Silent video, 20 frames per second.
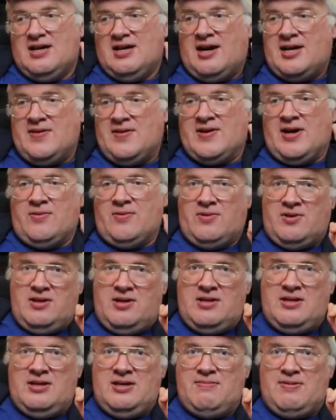and you've got one
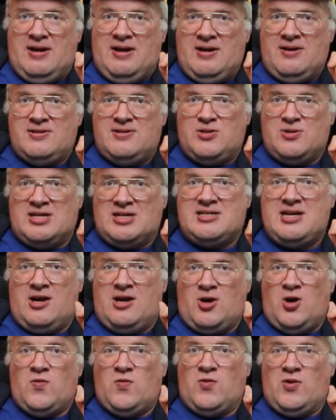of the players who can
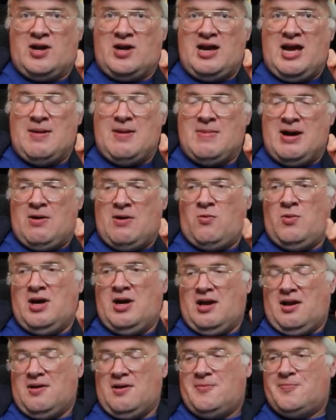take over a game at
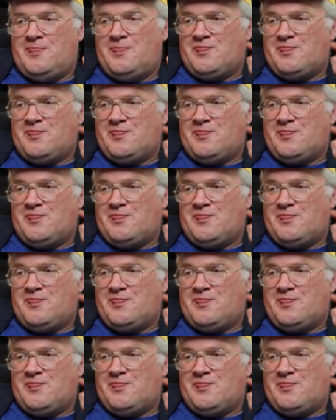will.